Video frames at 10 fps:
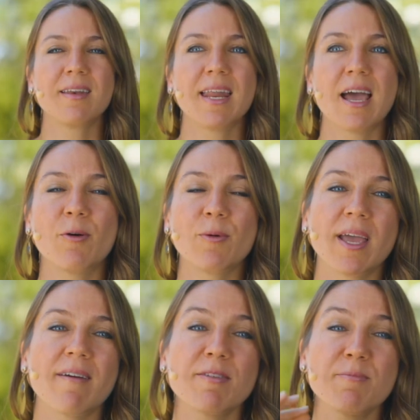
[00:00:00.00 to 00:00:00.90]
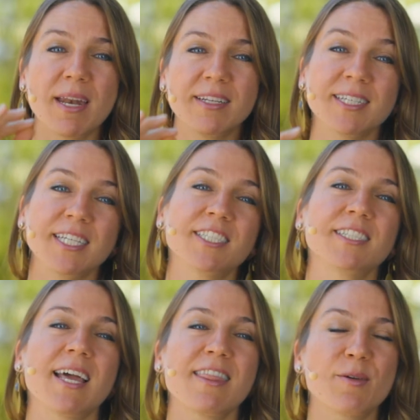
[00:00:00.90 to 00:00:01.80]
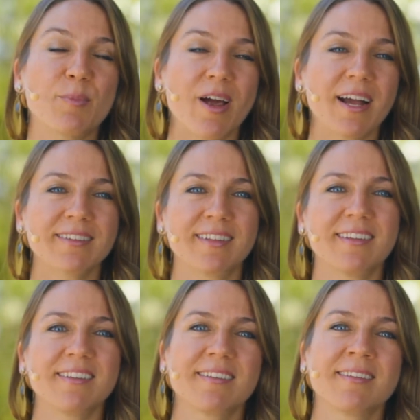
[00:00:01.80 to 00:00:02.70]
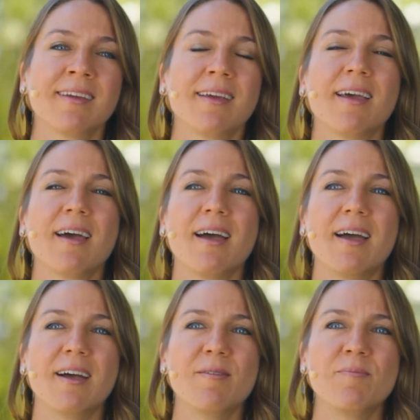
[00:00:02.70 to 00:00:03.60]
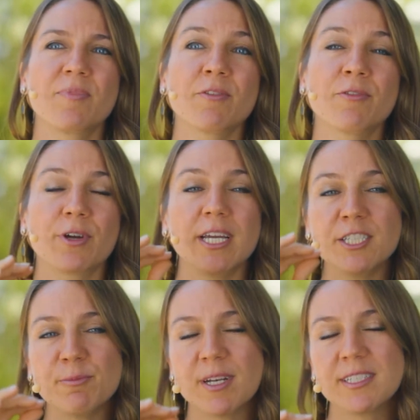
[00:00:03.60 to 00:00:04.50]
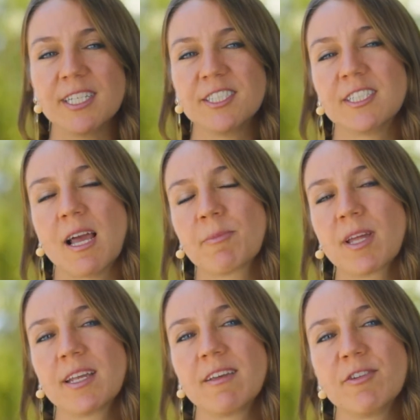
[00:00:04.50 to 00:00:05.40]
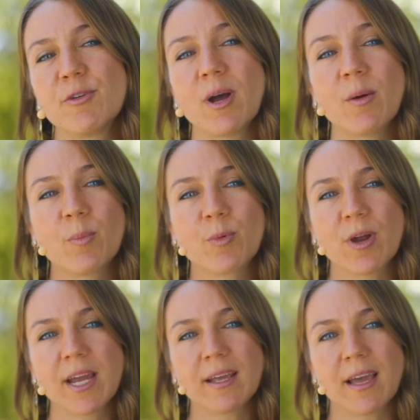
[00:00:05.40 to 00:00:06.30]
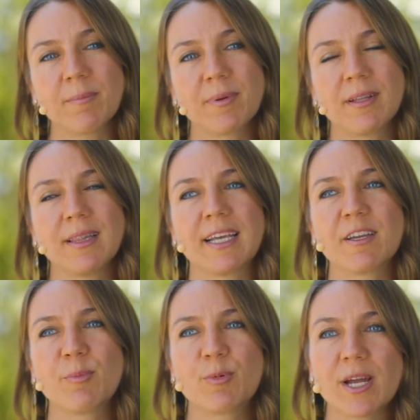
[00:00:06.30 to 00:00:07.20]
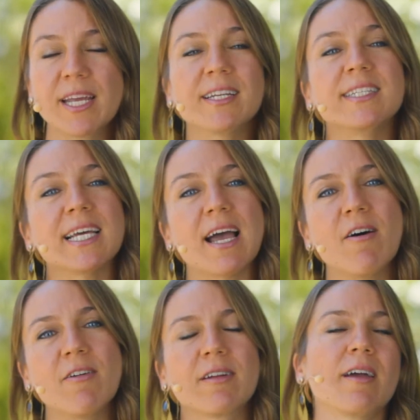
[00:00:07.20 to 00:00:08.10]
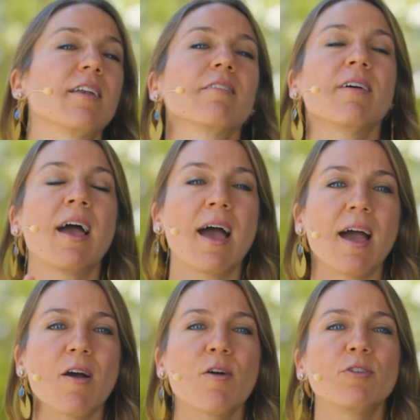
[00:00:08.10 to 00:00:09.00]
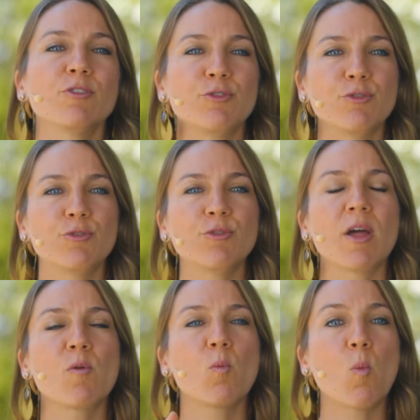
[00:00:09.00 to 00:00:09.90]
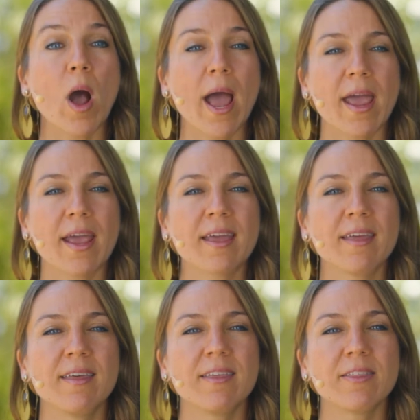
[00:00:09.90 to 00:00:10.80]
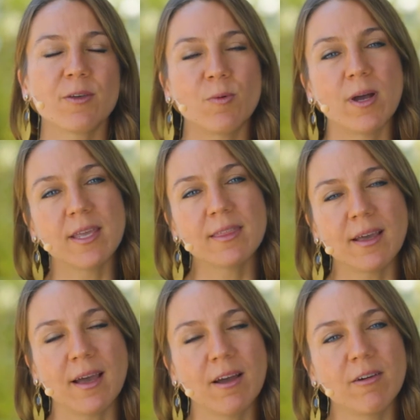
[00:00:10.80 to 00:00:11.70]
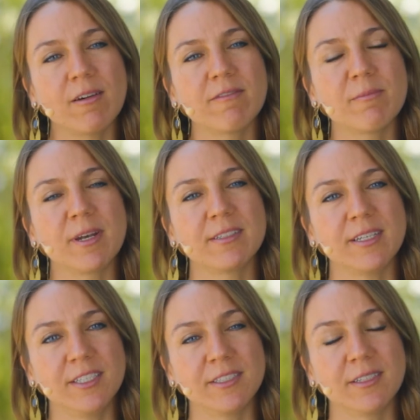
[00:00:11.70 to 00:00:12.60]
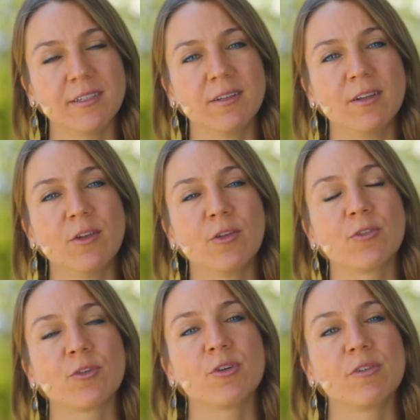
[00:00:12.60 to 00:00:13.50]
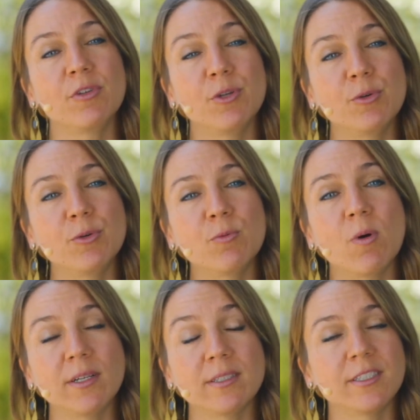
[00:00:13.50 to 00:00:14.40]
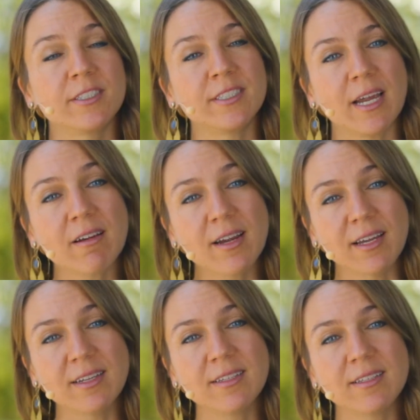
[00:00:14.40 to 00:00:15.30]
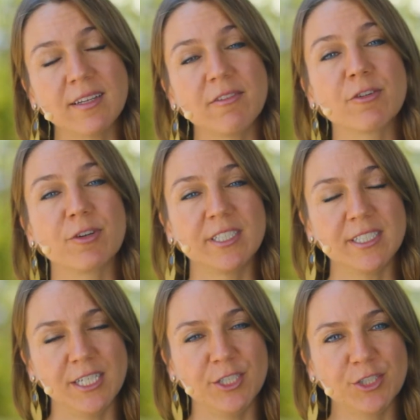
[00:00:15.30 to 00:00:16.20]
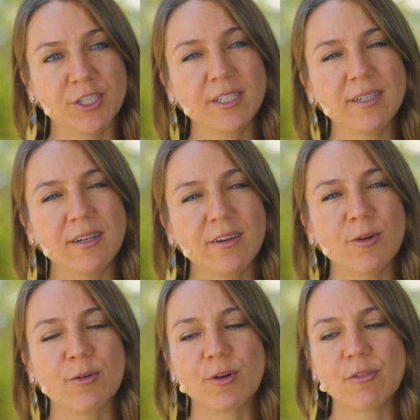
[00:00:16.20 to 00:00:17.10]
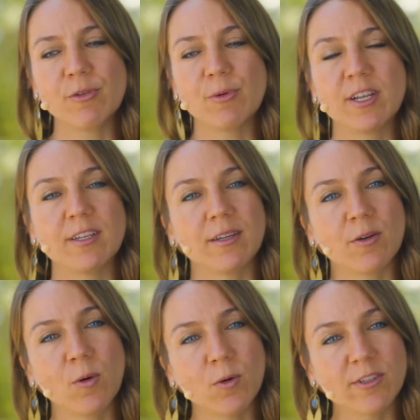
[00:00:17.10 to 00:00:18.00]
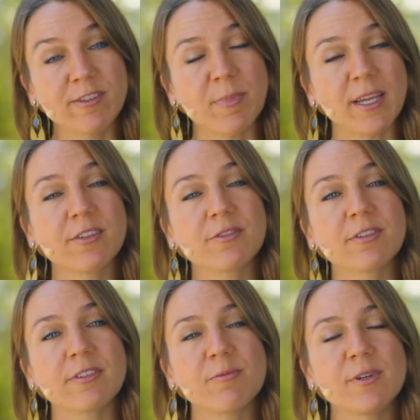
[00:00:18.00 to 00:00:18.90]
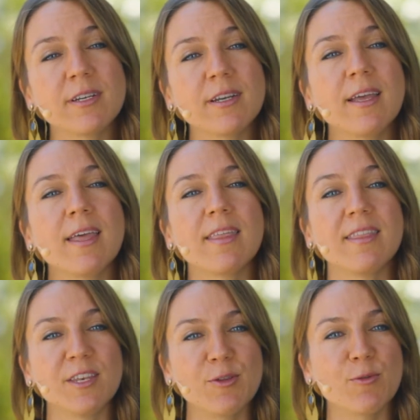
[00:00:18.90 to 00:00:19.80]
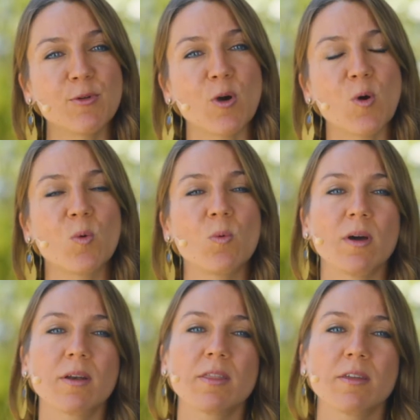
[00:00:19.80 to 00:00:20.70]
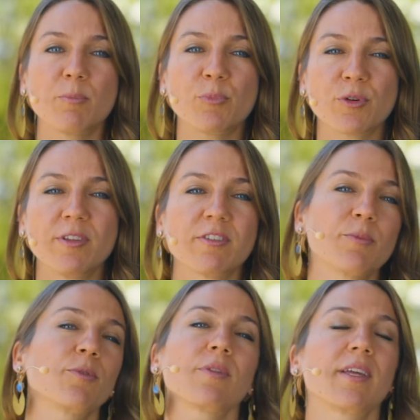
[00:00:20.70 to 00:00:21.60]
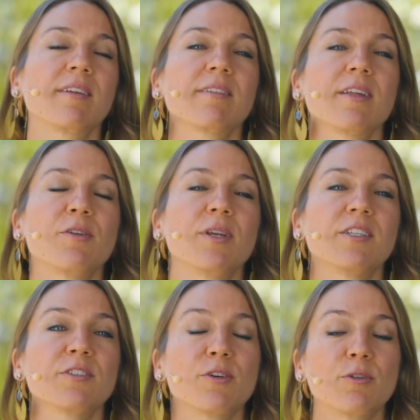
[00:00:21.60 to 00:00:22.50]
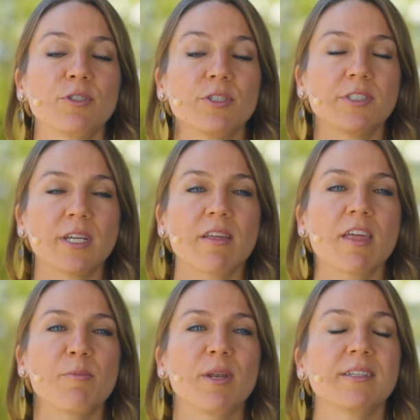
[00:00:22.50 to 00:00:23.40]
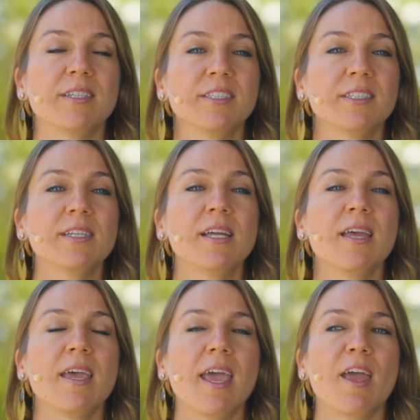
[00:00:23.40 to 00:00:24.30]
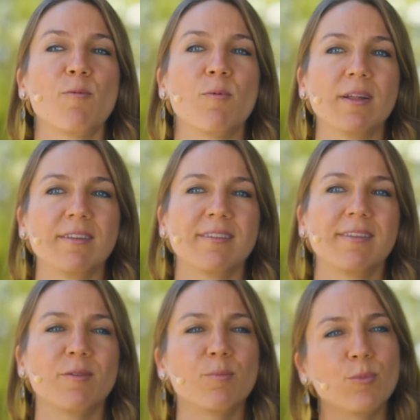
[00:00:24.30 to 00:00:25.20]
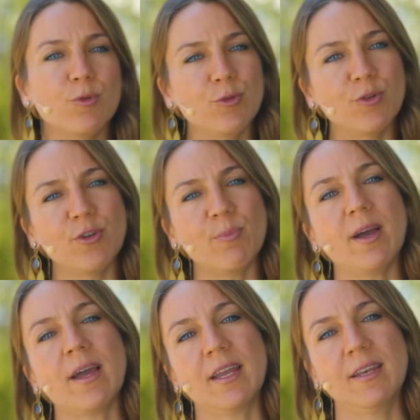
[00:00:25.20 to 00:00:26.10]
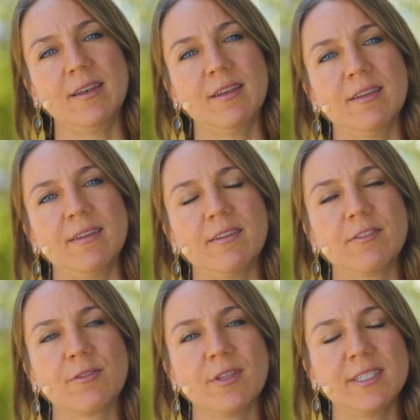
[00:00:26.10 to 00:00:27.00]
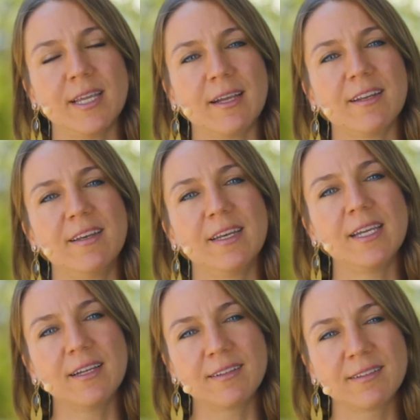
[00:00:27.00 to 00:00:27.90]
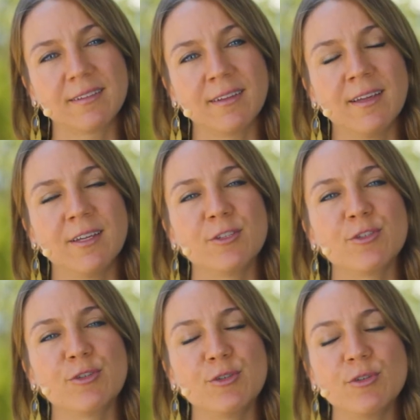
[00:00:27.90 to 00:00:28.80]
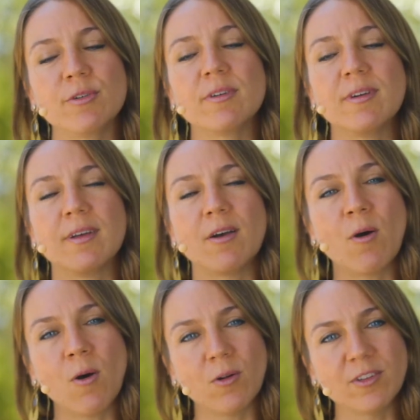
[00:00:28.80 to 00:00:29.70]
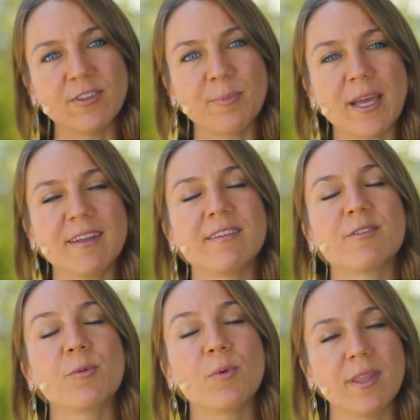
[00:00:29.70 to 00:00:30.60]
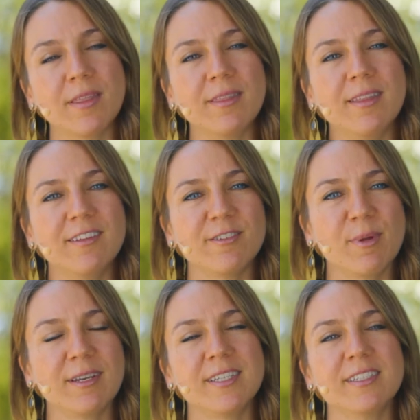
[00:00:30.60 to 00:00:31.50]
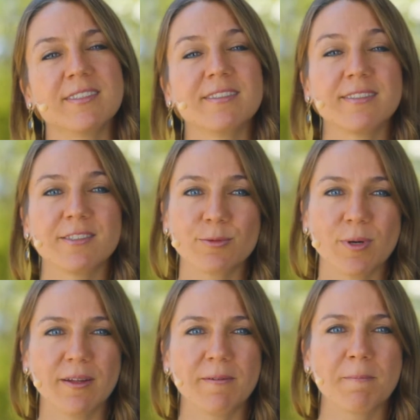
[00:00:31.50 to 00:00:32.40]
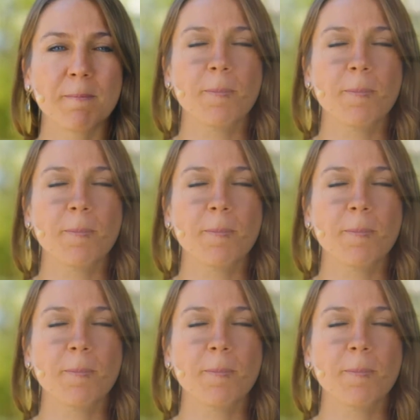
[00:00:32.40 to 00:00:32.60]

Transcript: Now we have the meditation and the practice. For each meditation, I'm going to give you a breakup, like a break it down, kind of how to and why, the why and the how of the meditation. So if you want to share it, if you're a teacher, or if you want to hold space for someone, then you know what are the principal things that you need to know to share that meditation, and what's the mood behind it. So the techniques to hold space with these meditations as well.